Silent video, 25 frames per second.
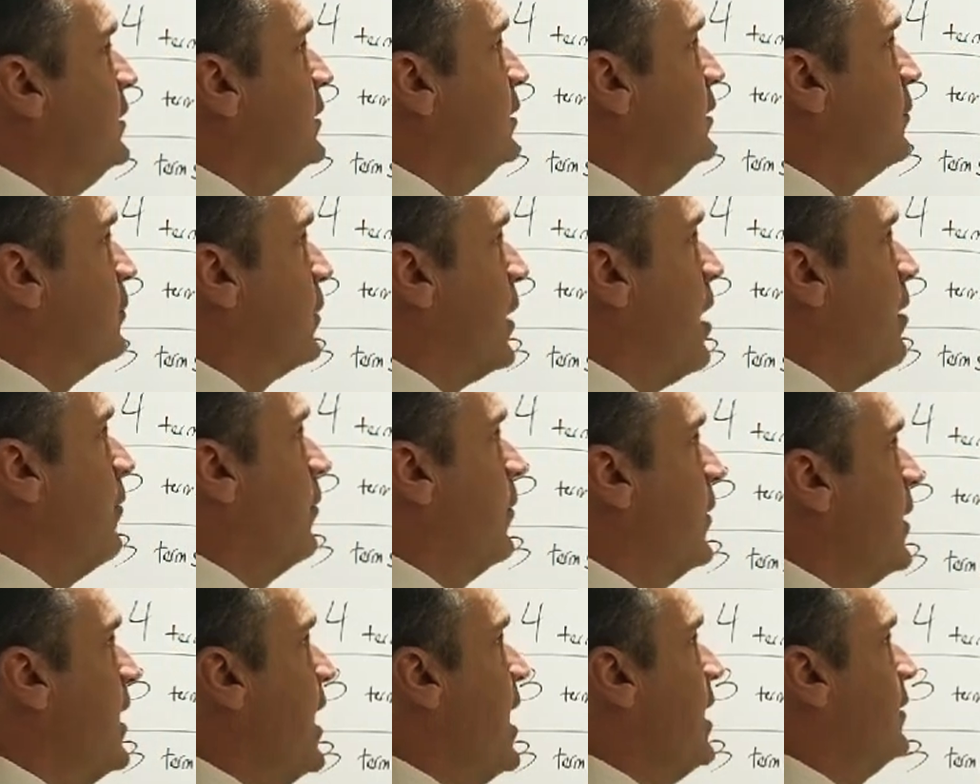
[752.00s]
You
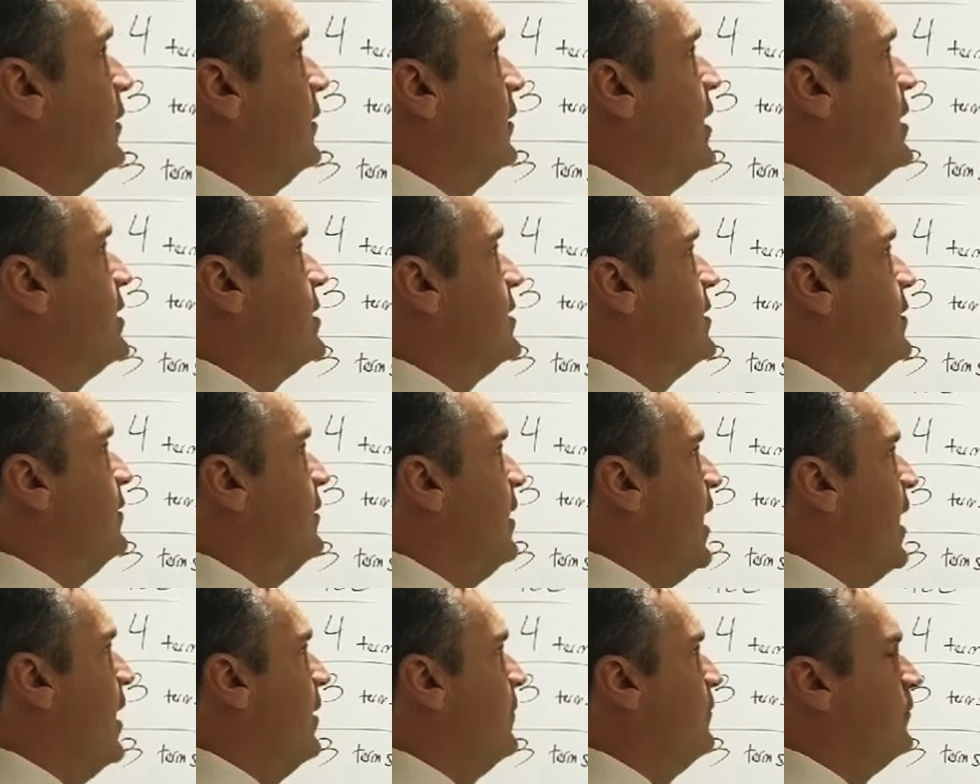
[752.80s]
probably had less than
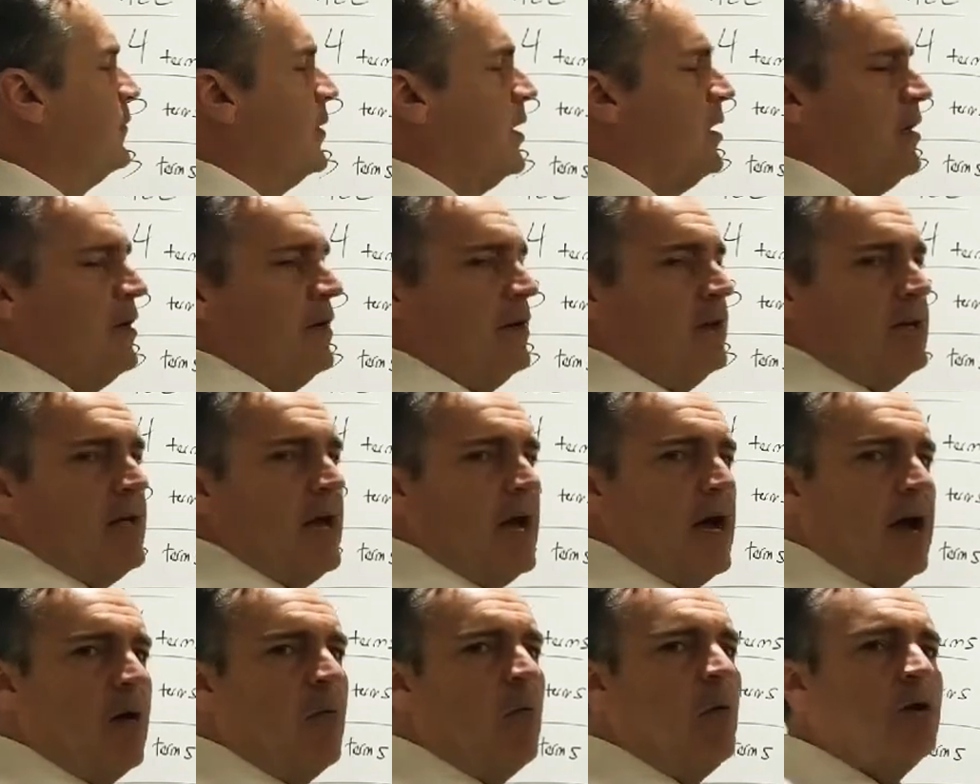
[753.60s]
that. Now,
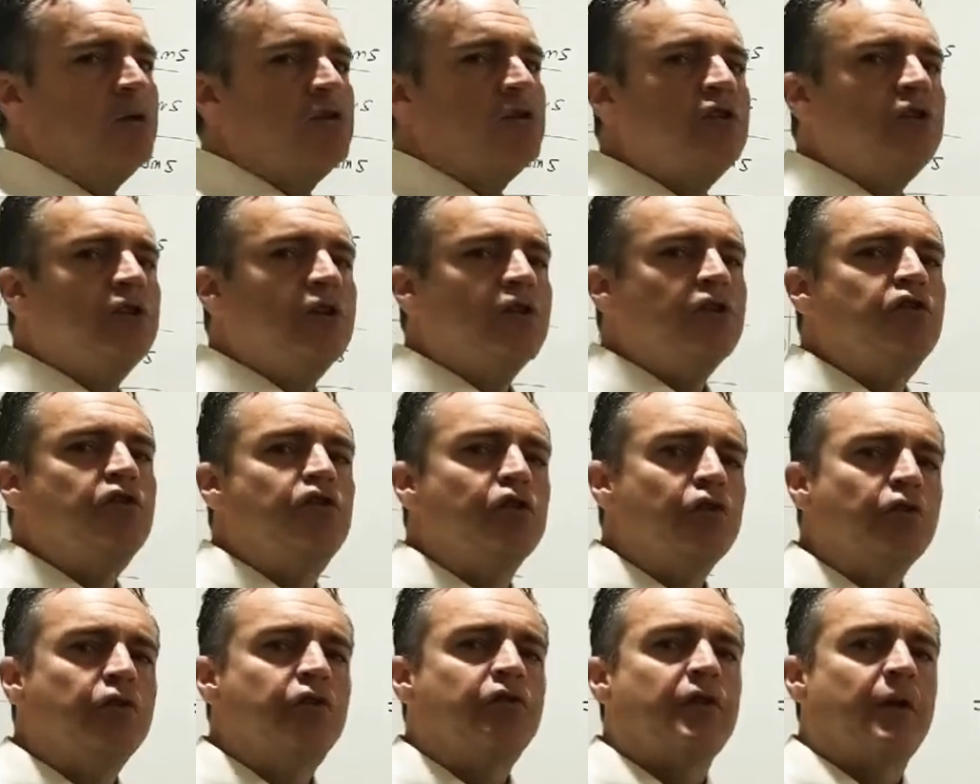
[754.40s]
I want you to
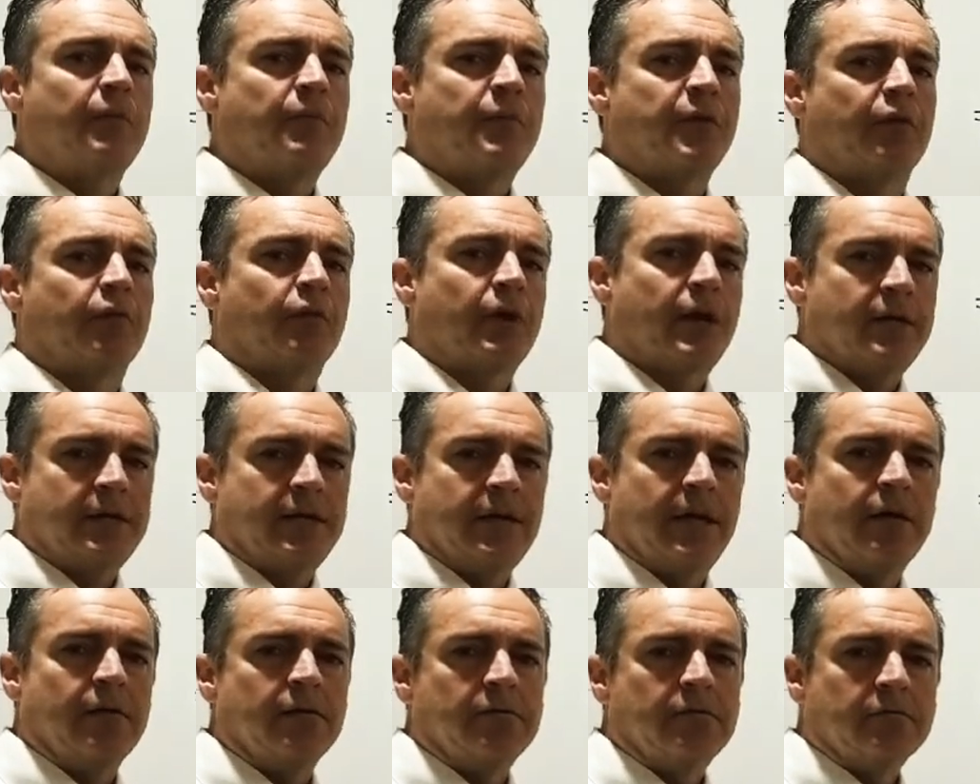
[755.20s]
do something right
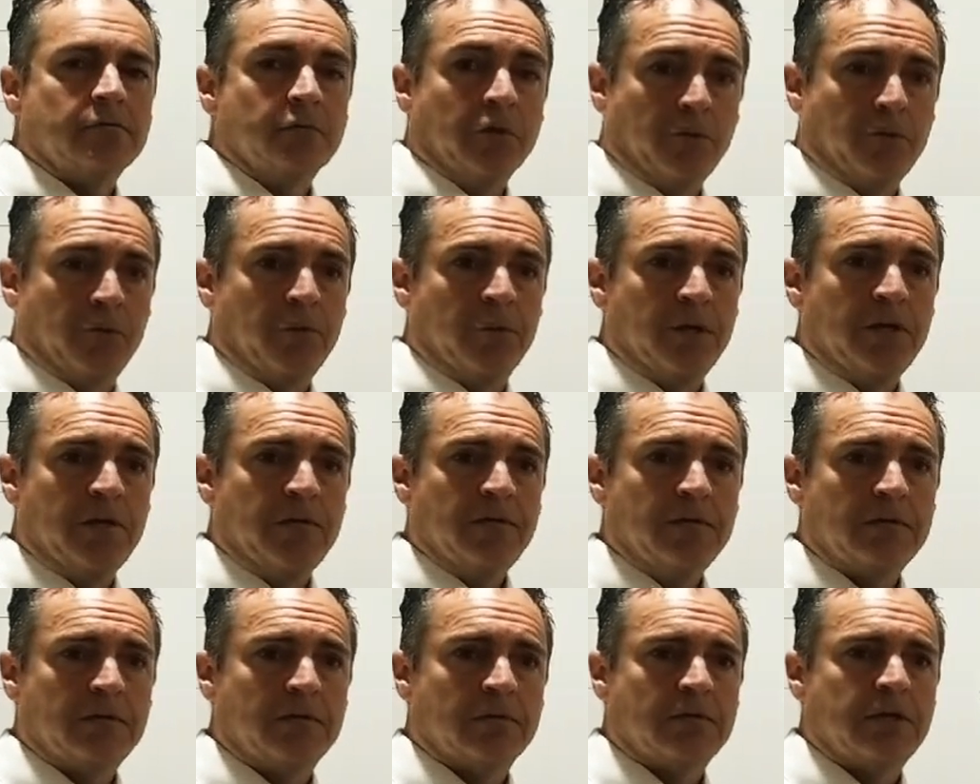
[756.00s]
now with
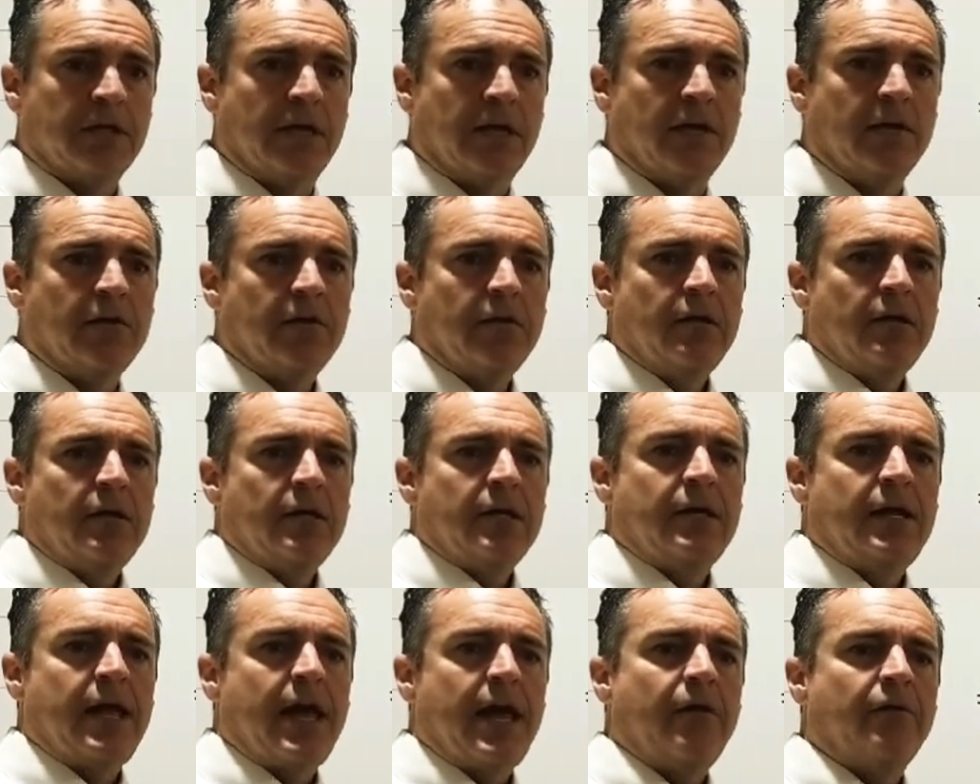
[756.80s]
me, okay?
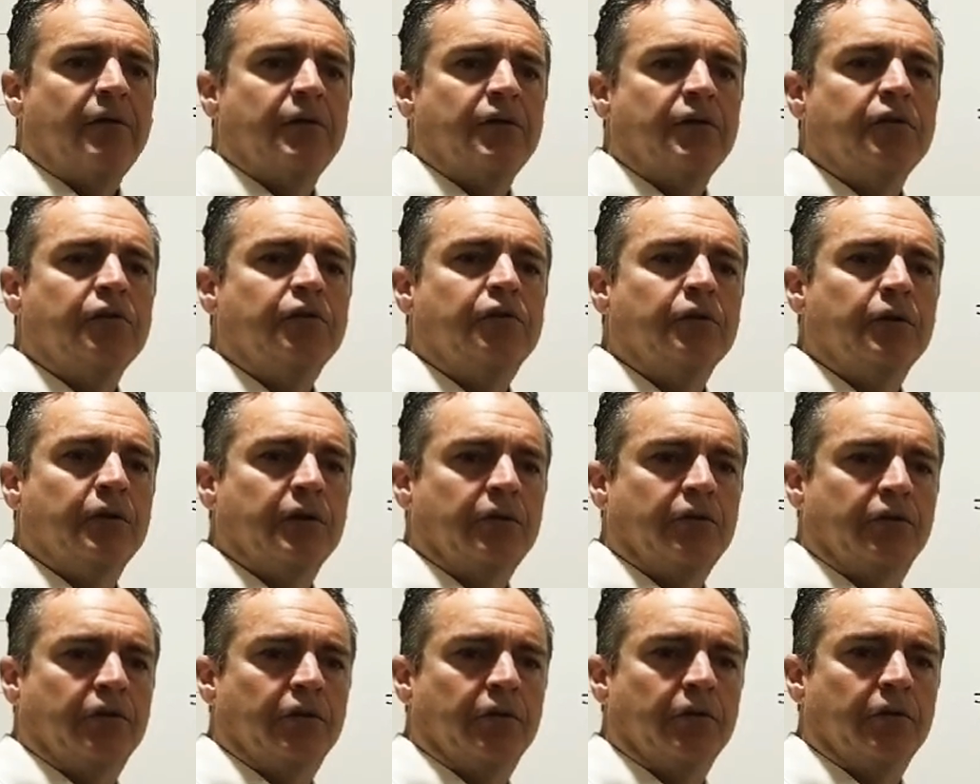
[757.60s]
And Hallie, you do
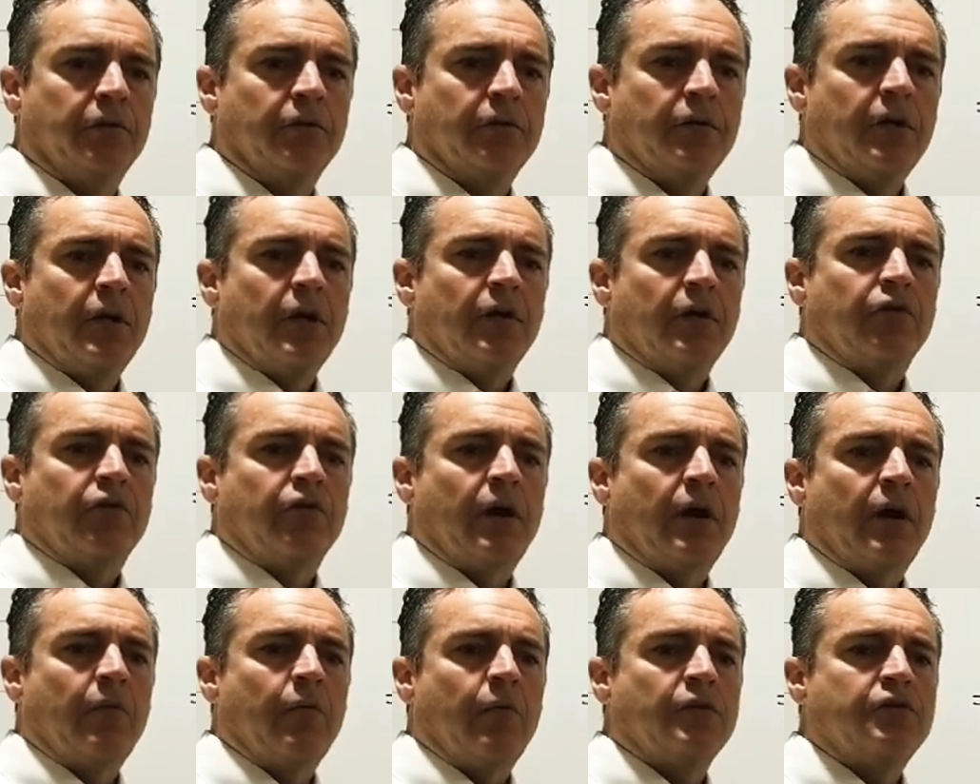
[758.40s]
it too. So
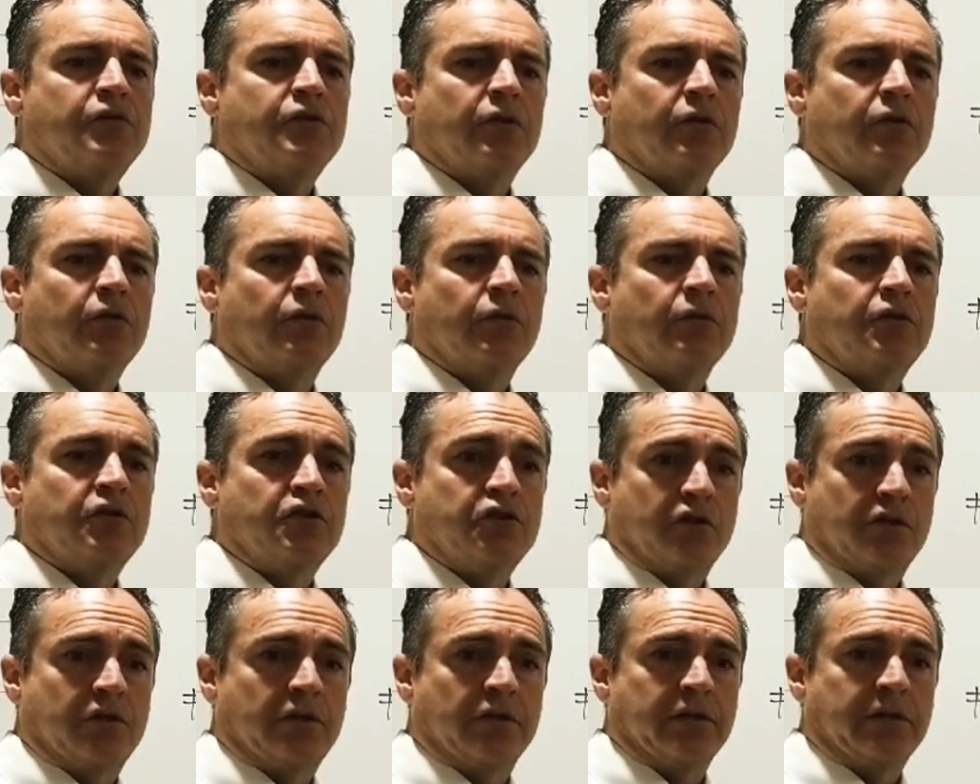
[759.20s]
I want you, did
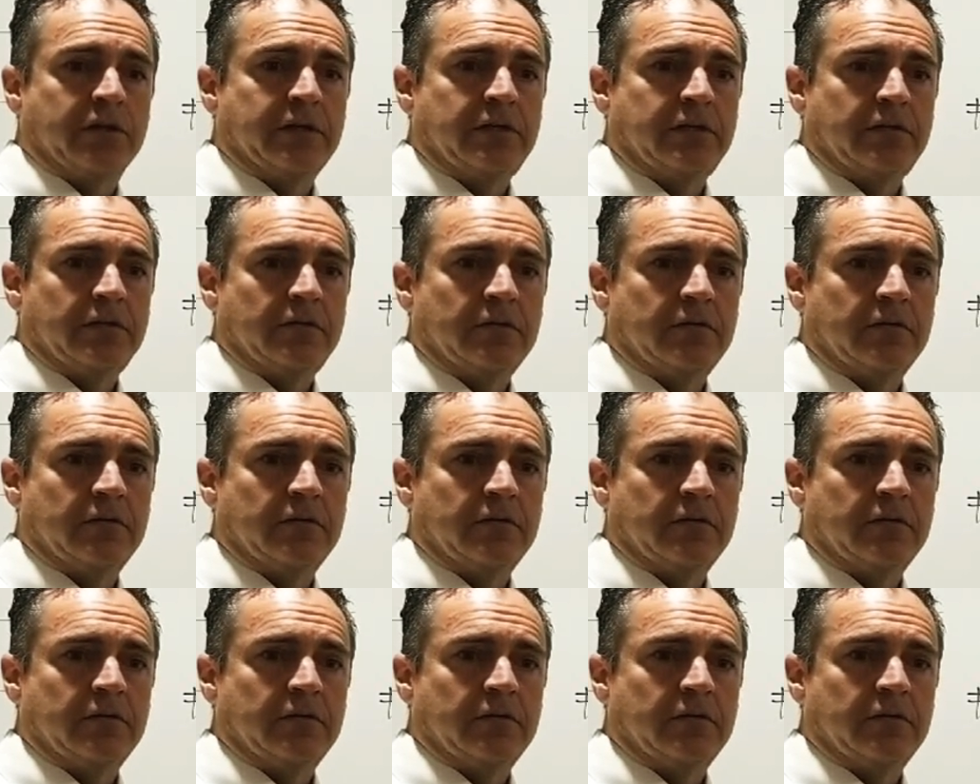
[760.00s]
you clear it?